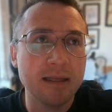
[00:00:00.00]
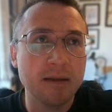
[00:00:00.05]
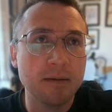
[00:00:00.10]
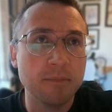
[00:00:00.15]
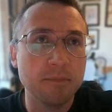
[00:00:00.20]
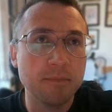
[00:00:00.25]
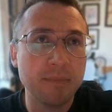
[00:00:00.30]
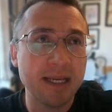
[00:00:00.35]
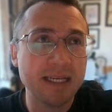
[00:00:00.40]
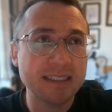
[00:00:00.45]

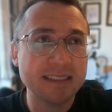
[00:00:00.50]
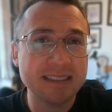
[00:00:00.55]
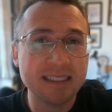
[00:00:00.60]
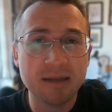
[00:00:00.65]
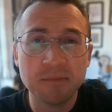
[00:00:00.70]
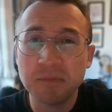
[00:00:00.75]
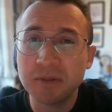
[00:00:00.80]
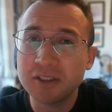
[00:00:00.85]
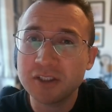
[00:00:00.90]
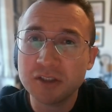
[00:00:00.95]
mixed
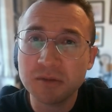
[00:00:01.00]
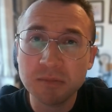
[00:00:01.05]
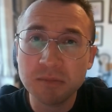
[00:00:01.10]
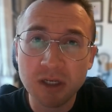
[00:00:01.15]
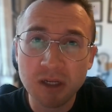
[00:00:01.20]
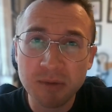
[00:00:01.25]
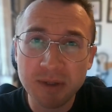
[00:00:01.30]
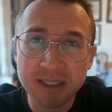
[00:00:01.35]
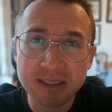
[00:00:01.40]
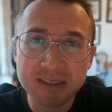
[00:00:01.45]
in with some
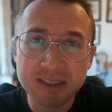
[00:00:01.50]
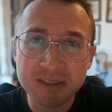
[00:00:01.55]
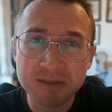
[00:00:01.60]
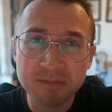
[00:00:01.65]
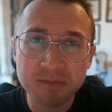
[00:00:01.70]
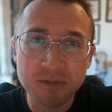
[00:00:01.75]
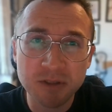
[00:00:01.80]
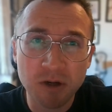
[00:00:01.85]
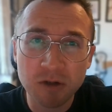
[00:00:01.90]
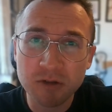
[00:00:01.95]
Lewis
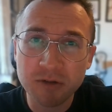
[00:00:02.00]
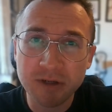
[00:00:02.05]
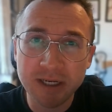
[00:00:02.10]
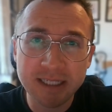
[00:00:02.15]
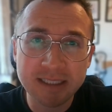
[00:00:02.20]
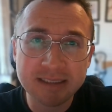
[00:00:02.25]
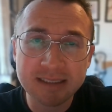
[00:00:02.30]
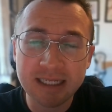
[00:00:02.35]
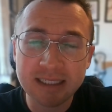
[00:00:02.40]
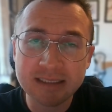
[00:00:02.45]
not
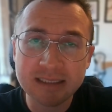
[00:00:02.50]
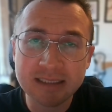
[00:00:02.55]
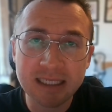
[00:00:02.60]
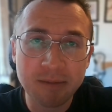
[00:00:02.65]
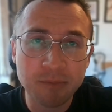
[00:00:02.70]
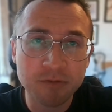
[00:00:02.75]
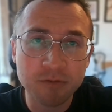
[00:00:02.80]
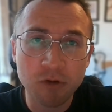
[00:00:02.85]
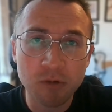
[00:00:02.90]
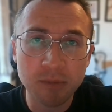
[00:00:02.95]
great Saturday
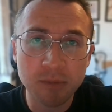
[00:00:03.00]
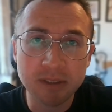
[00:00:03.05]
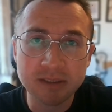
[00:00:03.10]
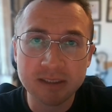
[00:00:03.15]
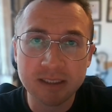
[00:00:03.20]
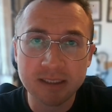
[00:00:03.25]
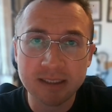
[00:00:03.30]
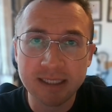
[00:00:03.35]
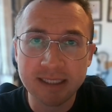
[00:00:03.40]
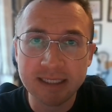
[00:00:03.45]
performance,
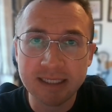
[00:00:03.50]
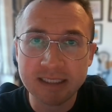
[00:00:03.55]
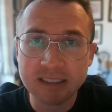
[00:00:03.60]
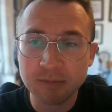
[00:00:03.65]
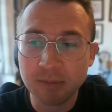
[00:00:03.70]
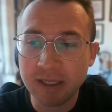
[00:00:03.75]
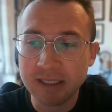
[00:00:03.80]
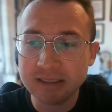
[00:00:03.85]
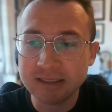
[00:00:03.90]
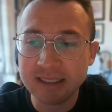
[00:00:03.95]
I think
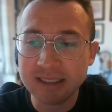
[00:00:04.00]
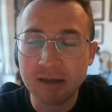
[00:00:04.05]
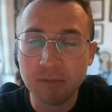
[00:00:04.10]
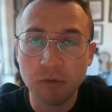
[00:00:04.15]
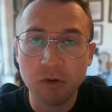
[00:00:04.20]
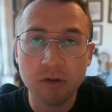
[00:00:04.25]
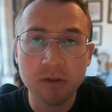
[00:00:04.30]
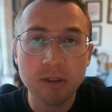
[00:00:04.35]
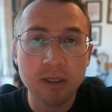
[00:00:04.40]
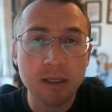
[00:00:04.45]
explains that
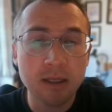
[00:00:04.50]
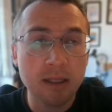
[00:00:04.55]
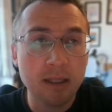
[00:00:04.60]
one.